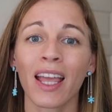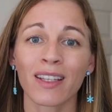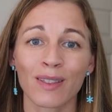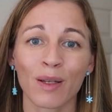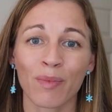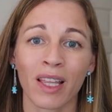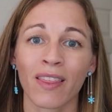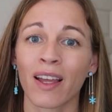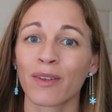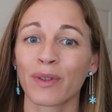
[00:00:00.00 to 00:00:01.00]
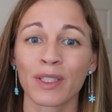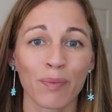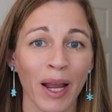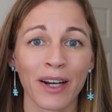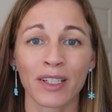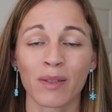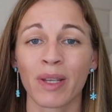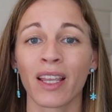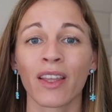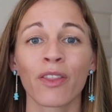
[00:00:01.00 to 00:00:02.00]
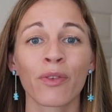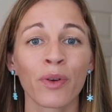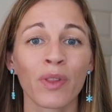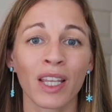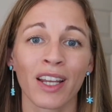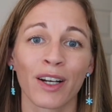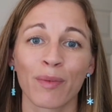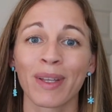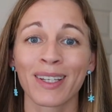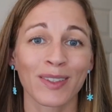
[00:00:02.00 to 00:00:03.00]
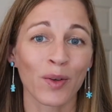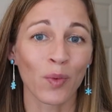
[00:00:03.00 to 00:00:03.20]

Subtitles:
and something that inspires me through the year because I